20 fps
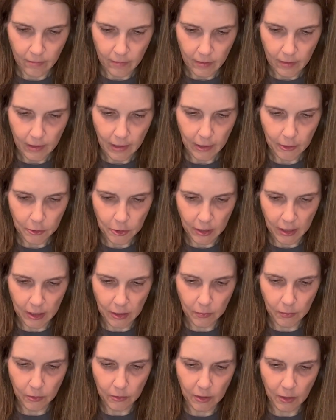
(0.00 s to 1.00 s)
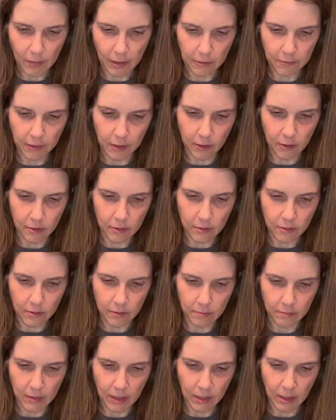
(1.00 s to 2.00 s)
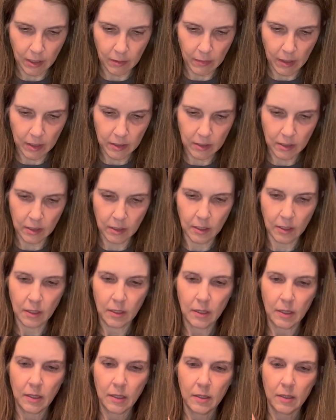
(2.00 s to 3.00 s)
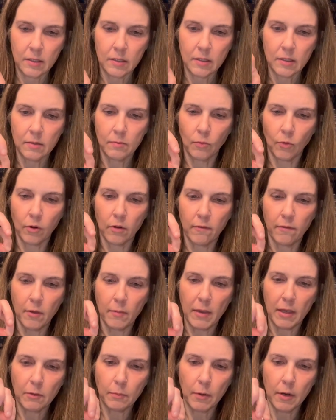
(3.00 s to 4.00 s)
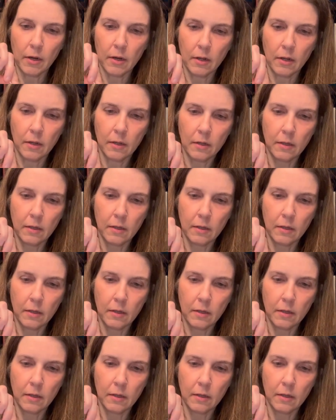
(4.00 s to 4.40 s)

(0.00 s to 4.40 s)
I usually end up using my fingers, making a mess. This is more of the mess part.